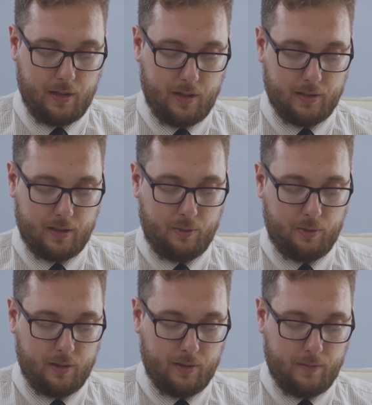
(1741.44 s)
and the
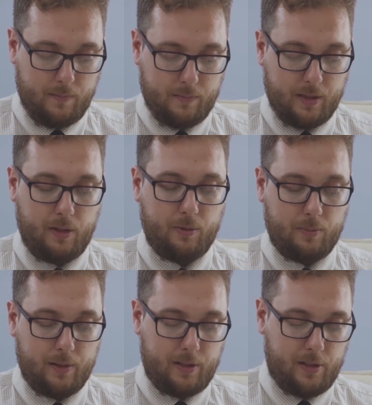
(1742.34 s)
main taxpayer.
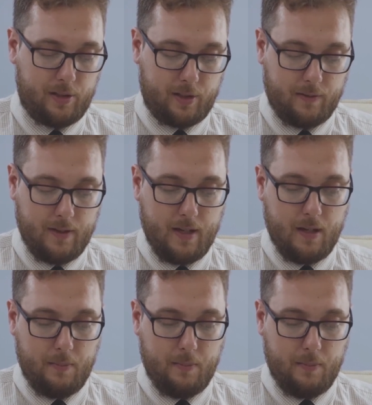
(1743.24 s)
And number 5.